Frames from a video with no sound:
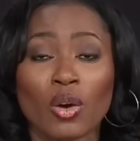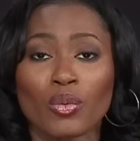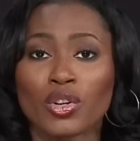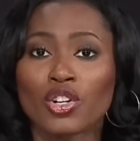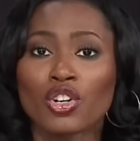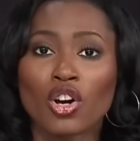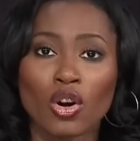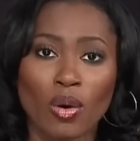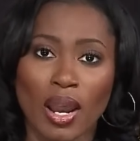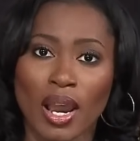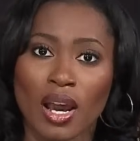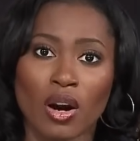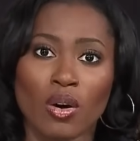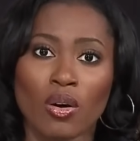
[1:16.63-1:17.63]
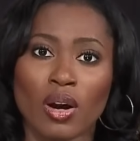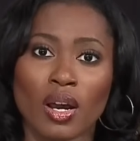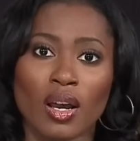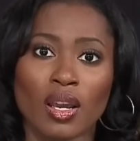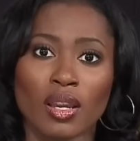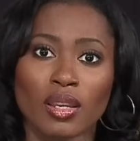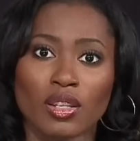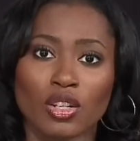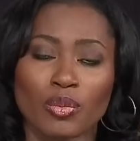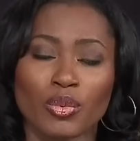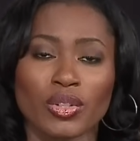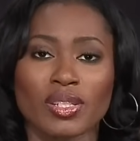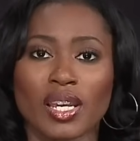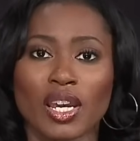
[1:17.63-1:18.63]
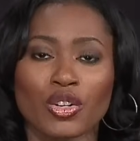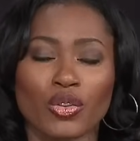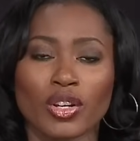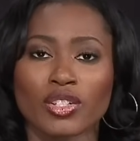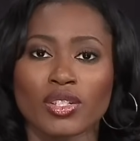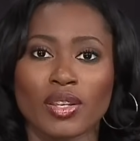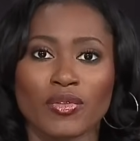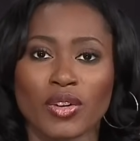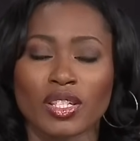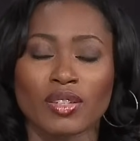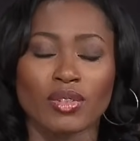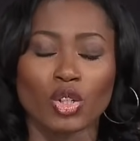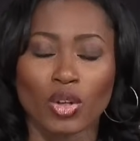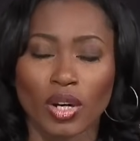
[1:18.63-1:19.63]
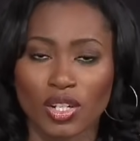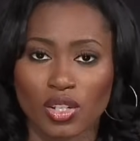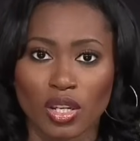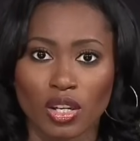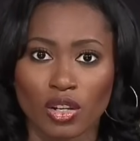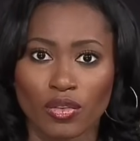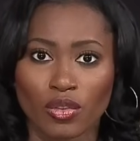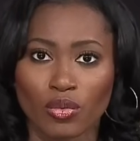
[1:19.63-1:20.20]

We know how uh, you know Prince Andrew has effectively crashed out of